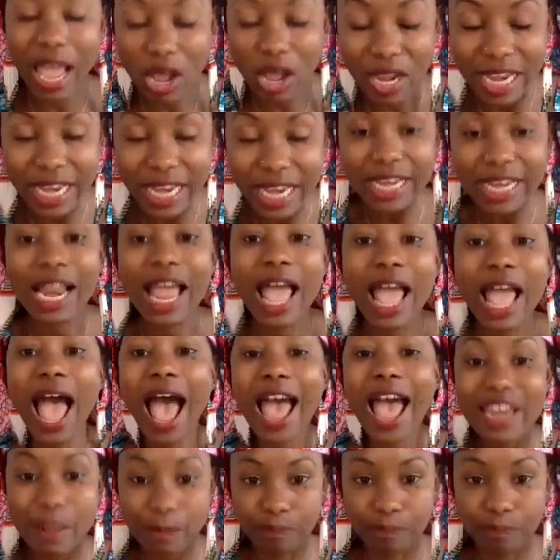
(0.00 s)
in
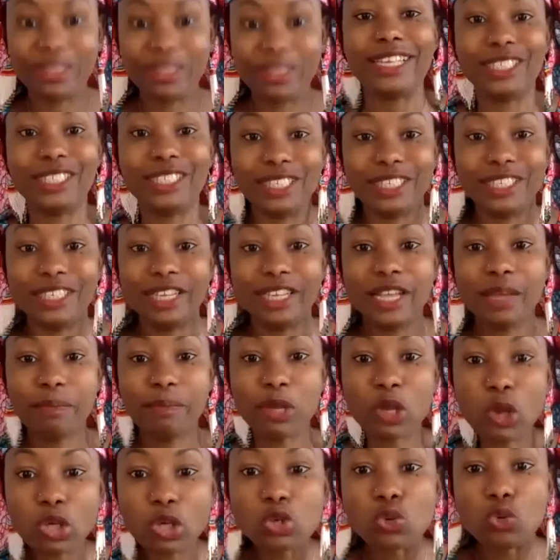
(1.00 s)
adaptation,
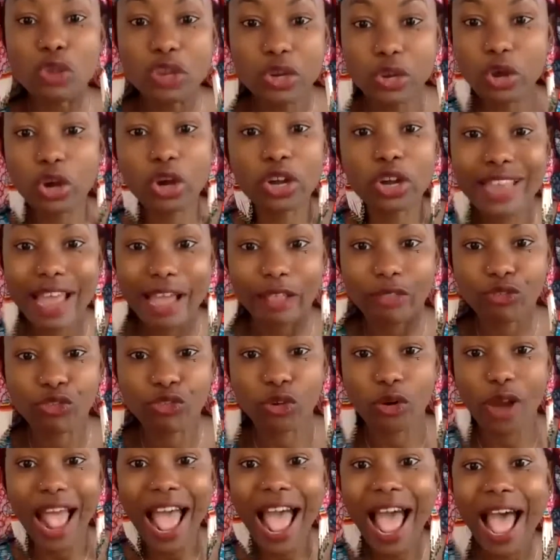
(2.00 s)
because we know that
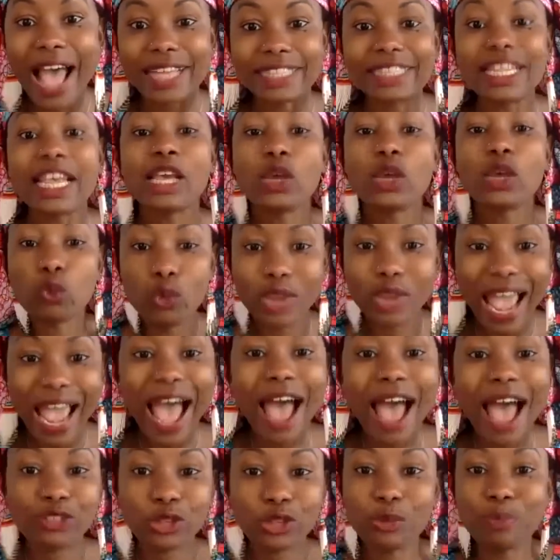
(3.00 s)
for us, we
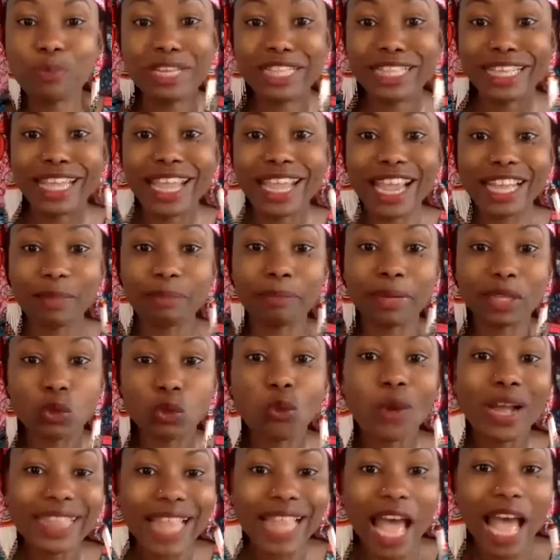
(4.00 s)
have to mitigate, but
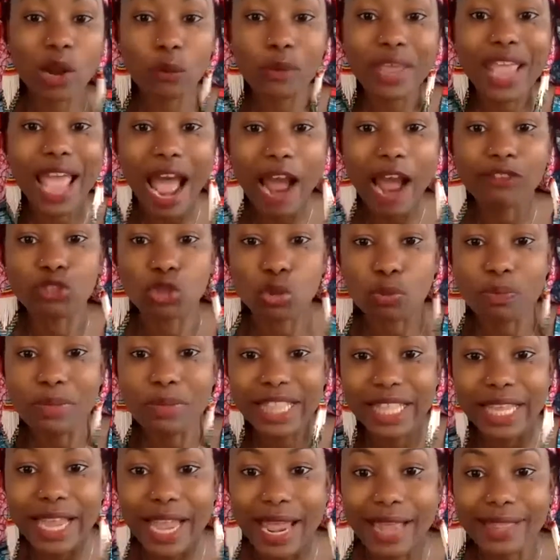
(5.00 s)
what are we have to
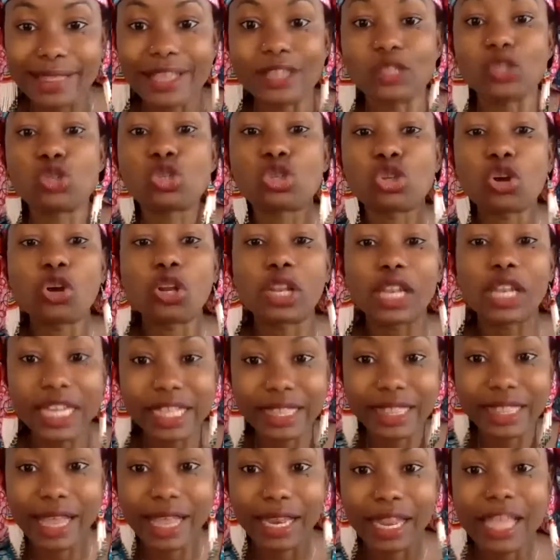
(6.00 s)
mitigate is so
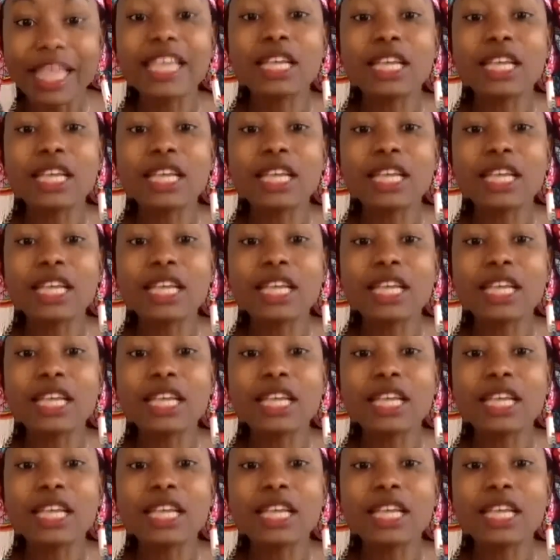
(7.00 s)
little.